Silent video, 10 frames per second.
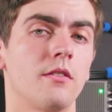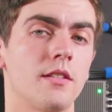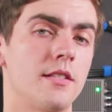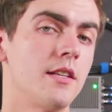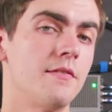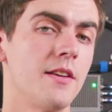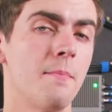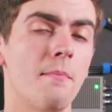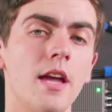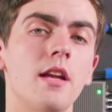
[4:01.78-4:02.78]
the TV
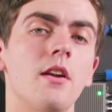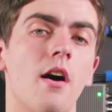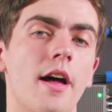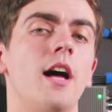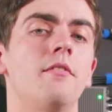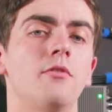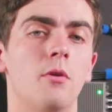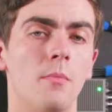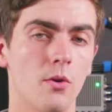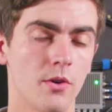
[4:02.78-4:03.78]
may not have a
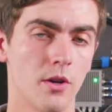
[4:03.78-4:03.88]
remote